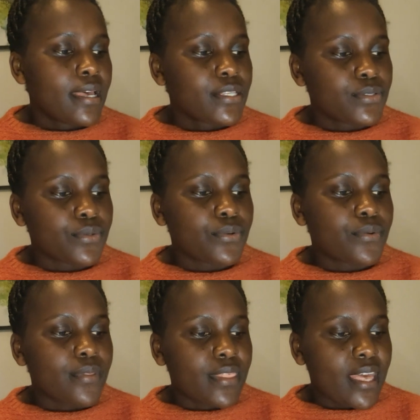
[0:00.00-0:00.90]

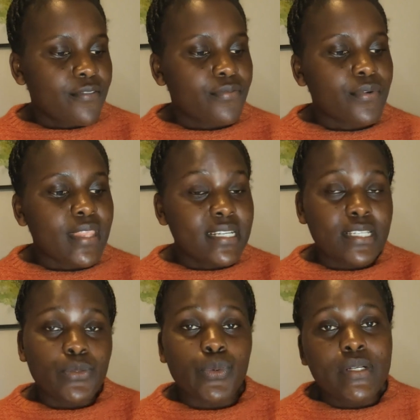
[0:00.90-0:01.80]
So therefore, that
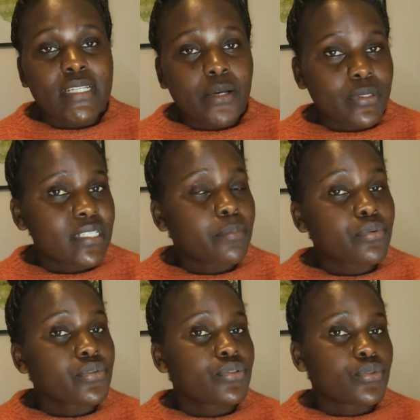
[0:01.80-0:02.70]
is what I was
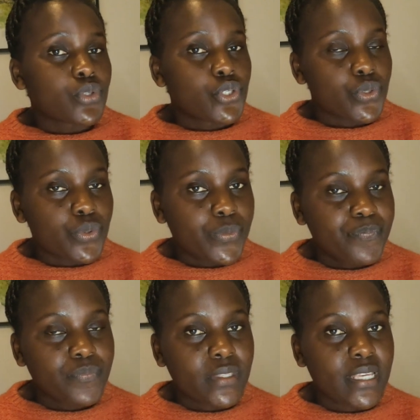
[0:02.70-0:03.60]
supposed to show
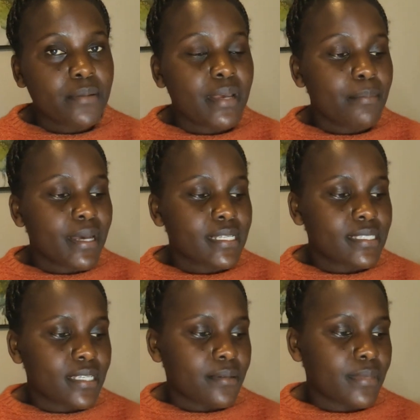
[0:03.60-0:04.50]
in my bank
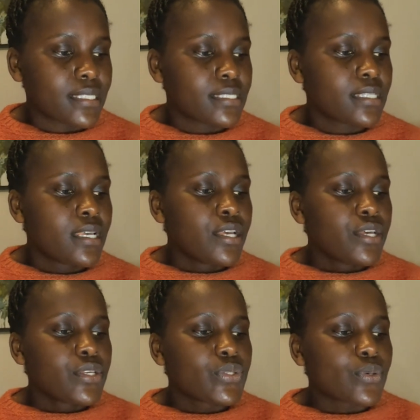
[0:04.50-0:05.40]
statements.
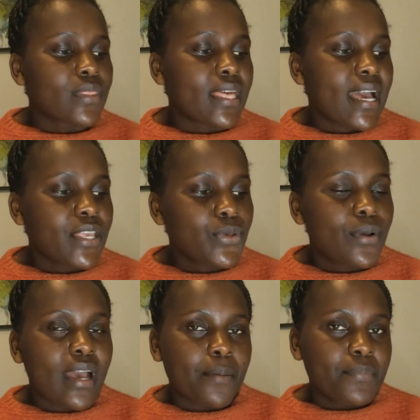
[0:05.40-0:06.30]
So the
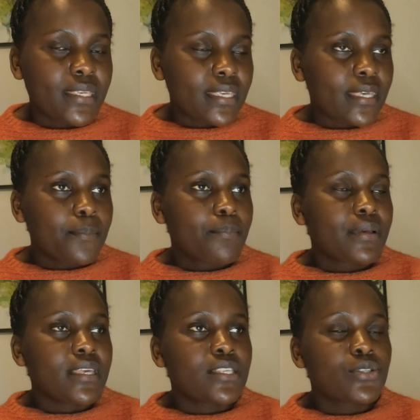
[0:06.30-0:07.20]
annual upkeep
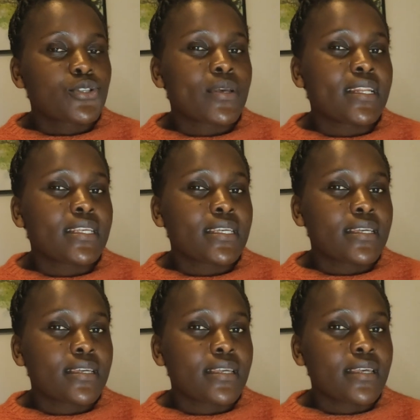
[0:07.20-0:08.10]
is
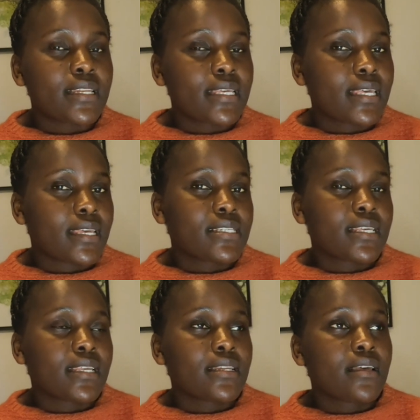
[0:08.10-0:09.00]
usually
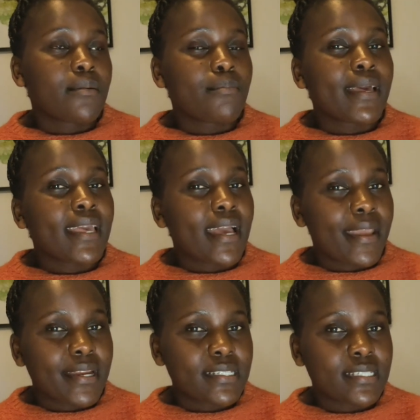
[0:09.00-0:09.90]
indicated by
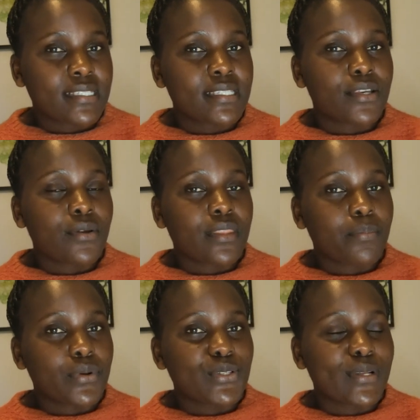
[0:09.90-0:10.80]
IRCC on the
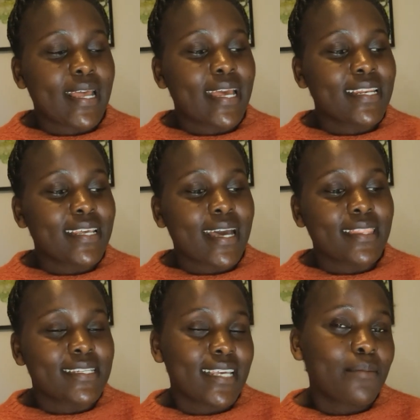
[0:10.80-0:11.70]
portal. And at
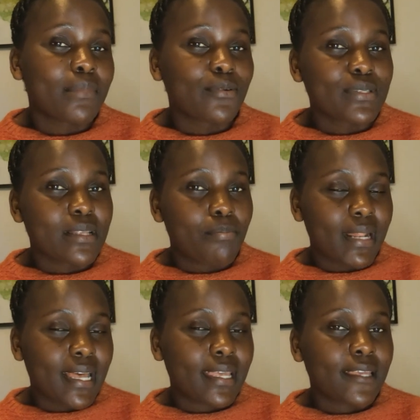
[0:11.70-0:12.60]
the time I was
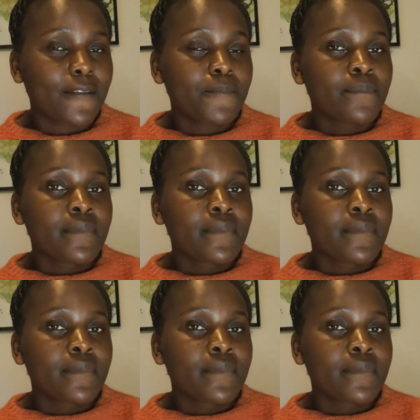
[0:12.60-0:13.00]
applying,